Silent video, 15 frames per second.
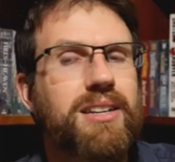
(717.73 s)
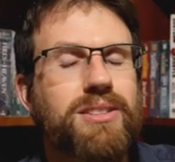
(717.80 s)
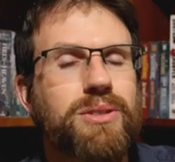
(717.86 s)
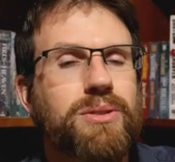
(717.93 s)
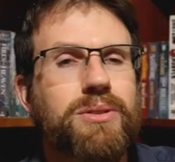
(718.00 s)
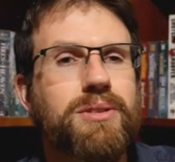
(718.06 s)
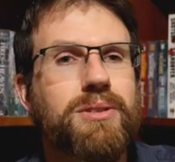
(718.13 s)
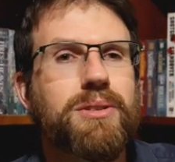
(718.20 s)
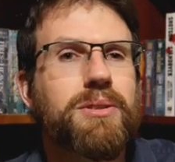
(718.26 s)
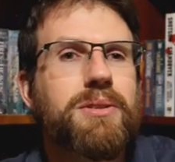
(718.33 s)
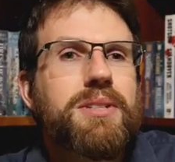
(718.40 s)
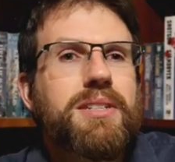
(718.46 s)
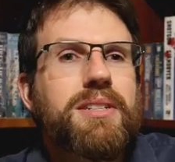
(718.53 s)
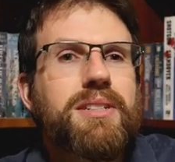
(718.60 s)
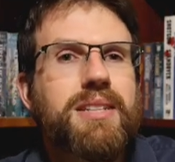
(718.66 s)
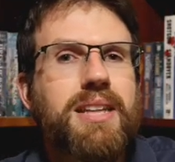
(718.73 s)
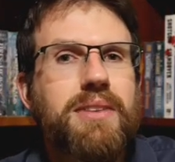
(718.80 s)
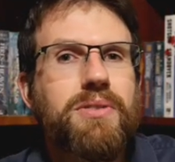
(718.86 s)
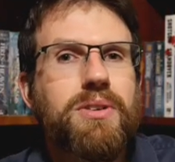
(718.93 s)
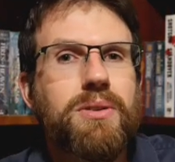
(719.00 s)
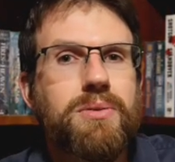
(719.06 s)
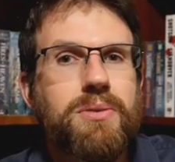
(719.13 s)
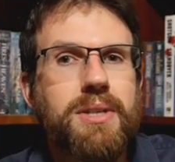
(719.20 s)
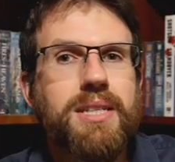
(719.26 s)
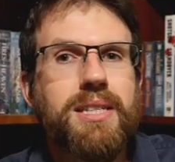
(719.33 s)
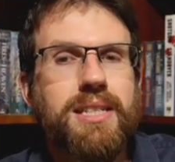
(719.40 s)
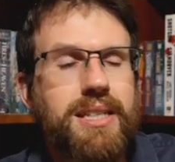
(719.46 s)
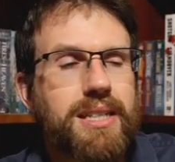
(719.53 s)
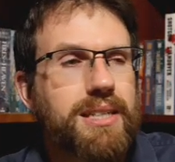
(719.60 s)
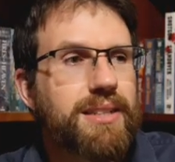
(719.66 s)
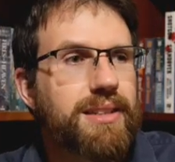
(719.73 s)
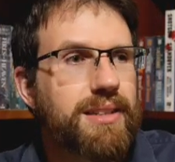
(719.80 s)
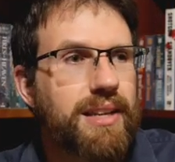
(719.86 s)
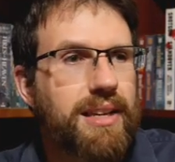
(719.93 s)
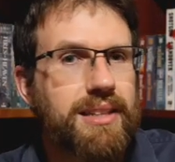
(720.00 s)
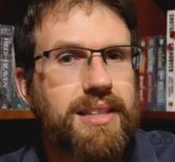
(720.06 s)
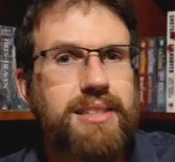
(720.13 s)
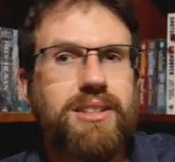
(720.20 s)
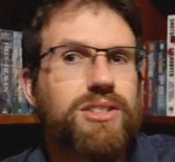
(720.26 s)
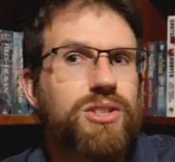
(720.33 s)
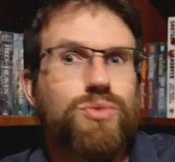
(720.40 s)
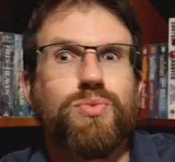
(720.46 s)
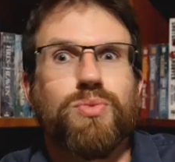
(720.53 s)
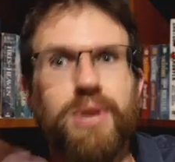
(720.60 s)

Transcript: You could never really, unless I just